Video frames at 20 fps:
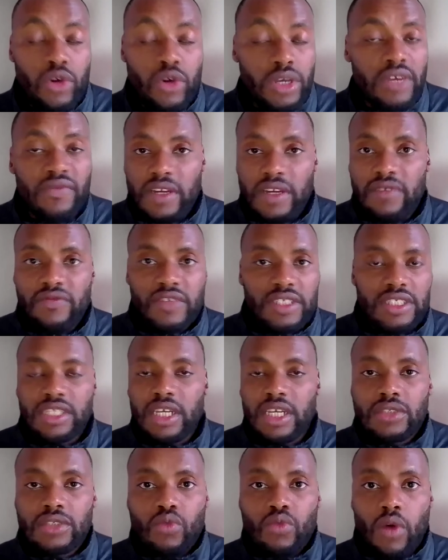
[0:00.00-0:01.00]
or even if it's
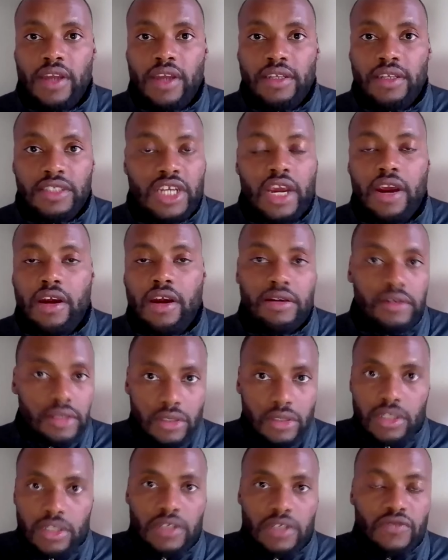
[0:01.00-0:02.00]
just one share,
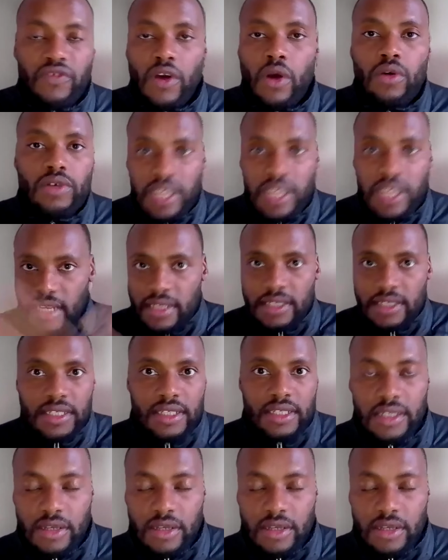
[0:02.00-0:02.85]
you could vote and,